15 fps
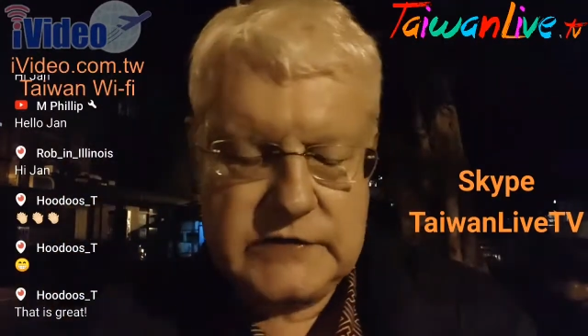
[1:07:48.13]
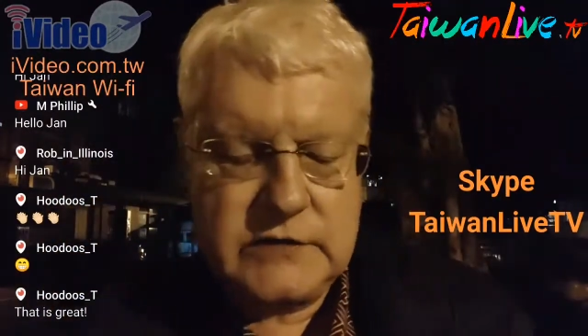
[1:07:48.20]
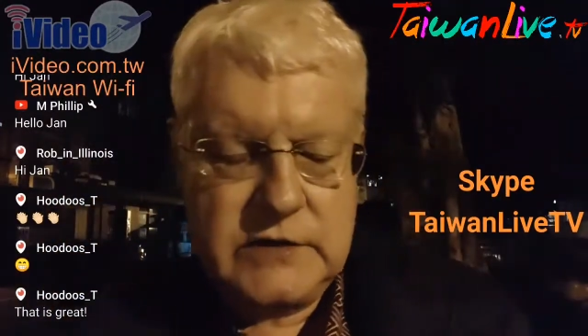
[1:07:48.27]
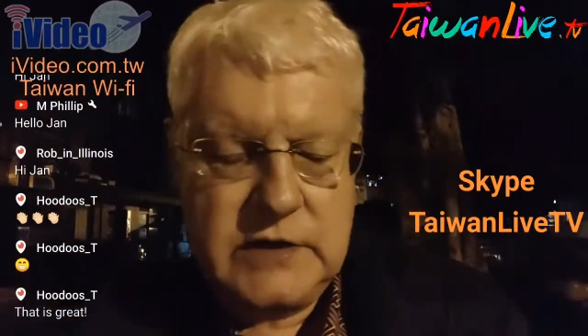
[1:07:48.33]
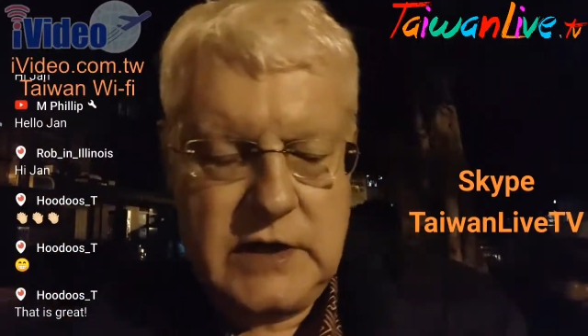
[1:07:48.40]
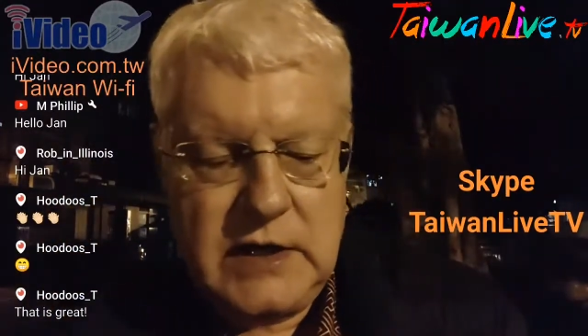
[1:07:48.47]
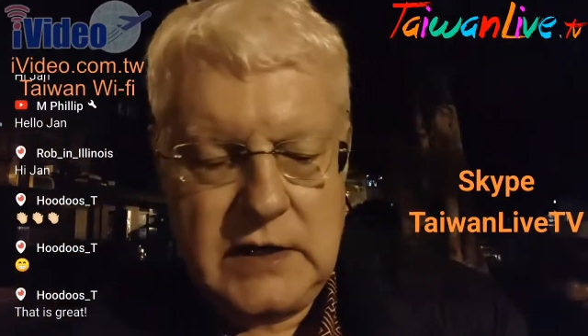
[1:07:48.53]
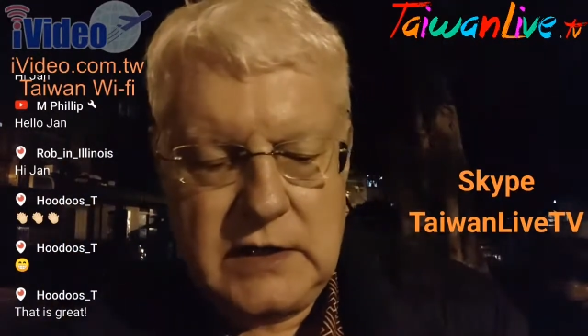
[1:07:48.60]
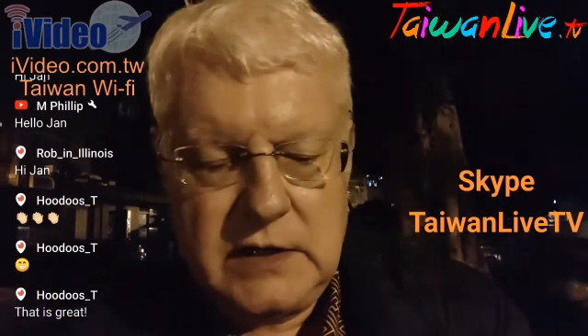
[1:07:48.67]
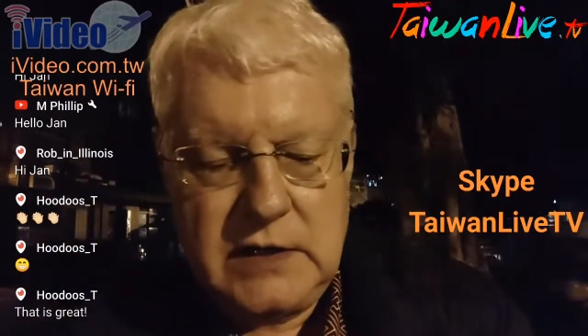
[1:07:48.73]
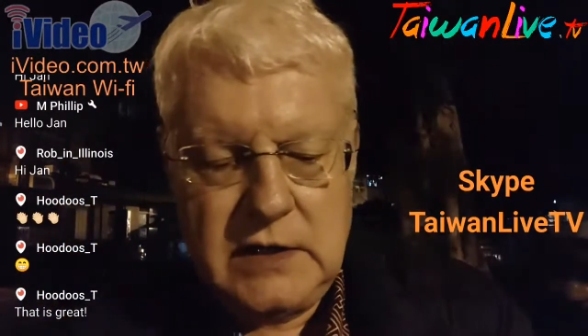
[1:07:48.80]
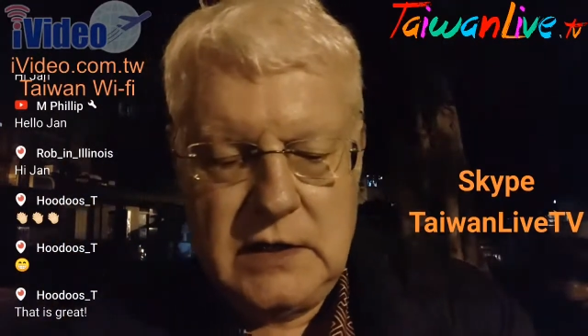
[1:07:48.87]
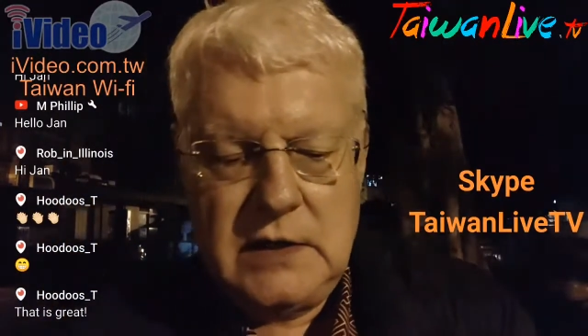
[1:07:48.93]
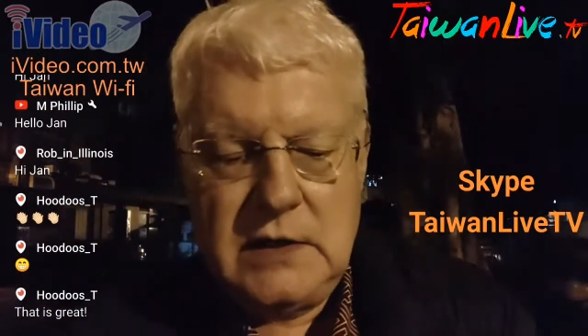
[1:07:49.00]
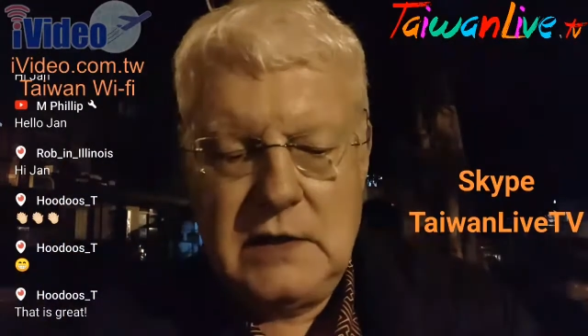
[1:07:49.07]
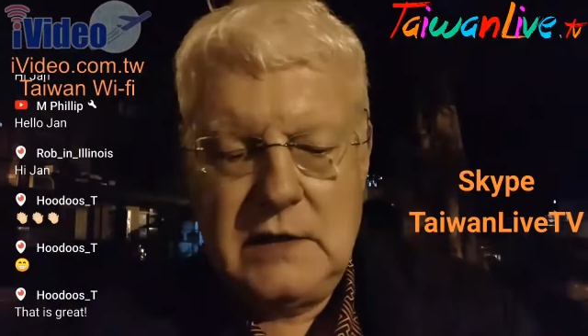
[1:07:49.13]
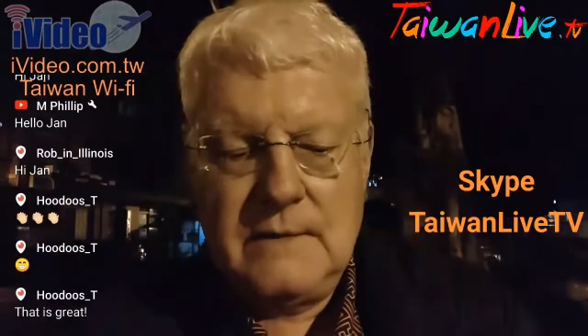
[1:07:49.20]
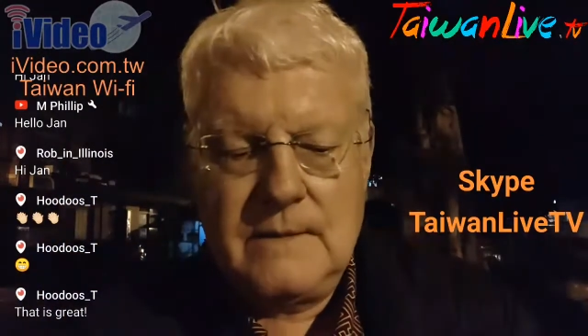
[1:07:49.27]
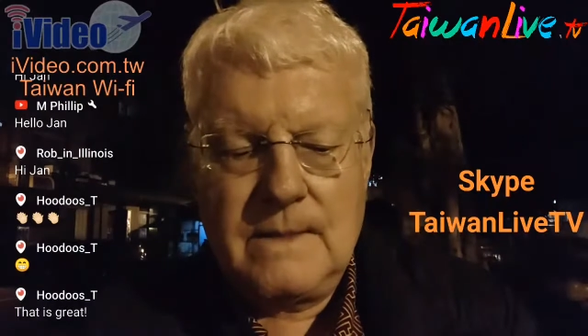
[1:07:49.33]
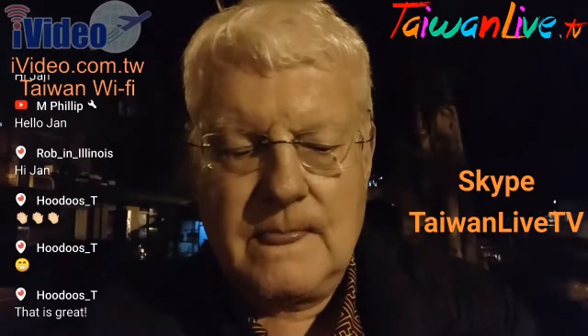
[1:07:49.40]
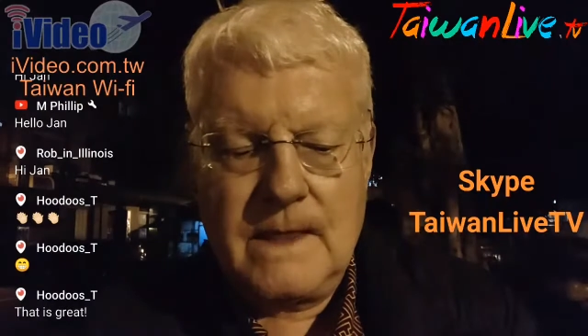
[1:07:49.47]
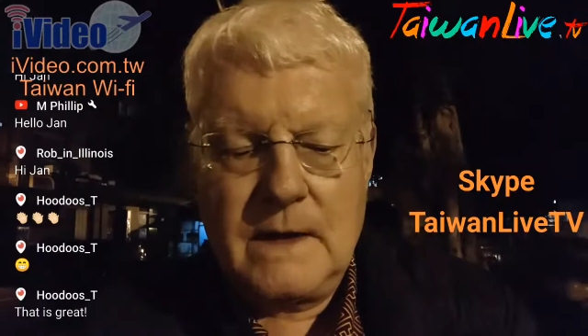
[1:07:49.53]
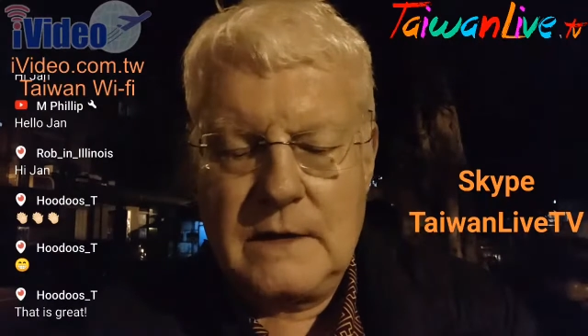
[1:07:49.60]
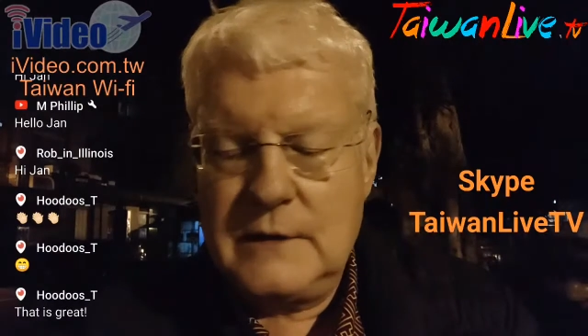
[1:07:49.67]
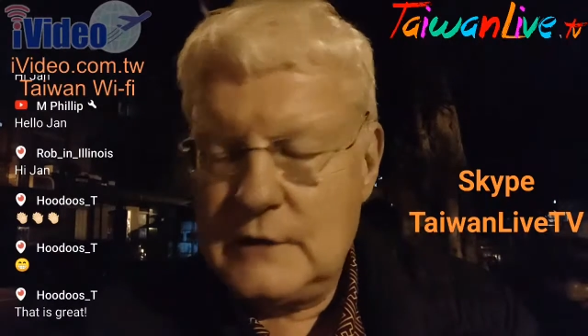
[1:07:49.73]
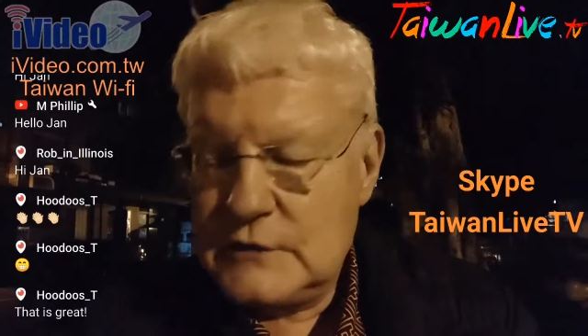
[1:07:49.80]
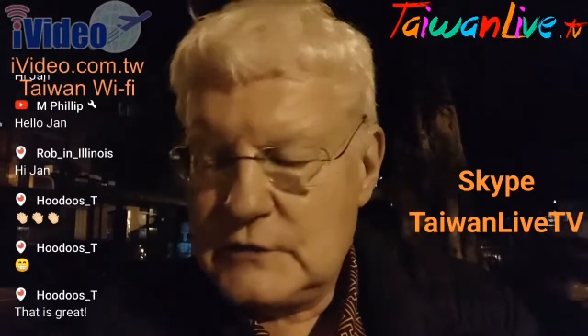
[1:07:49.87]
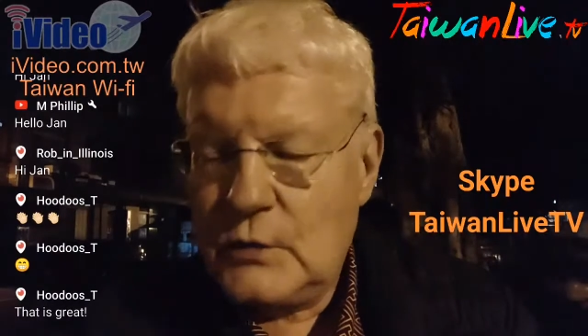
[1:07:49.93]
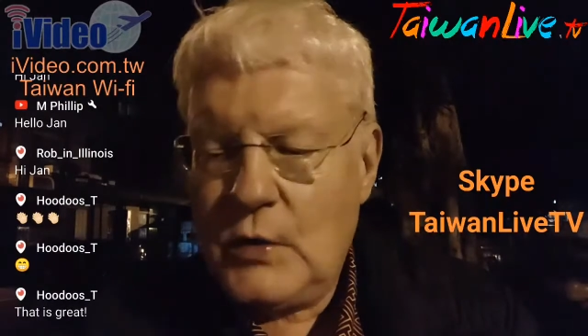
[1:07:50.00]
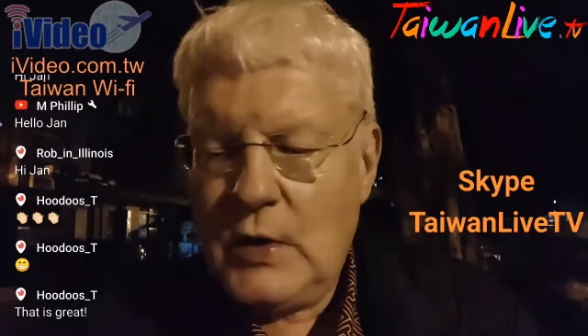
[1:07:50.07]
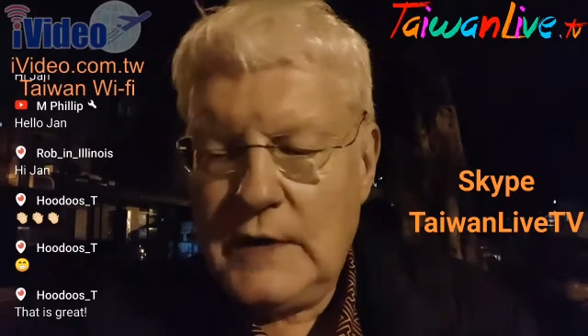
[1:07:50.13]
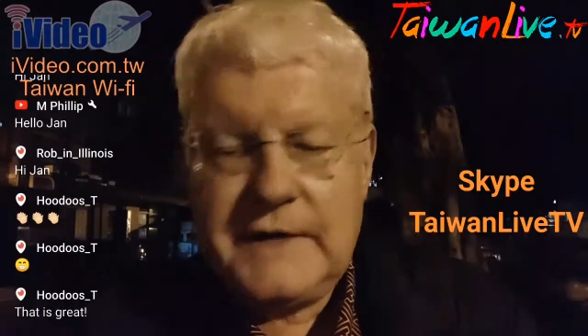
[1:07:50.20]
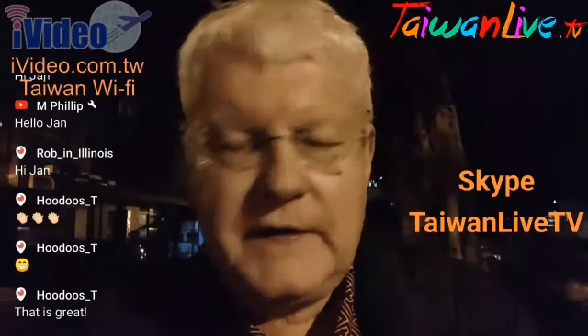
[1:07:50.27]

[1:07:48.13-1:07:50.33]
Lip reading: or not, there's one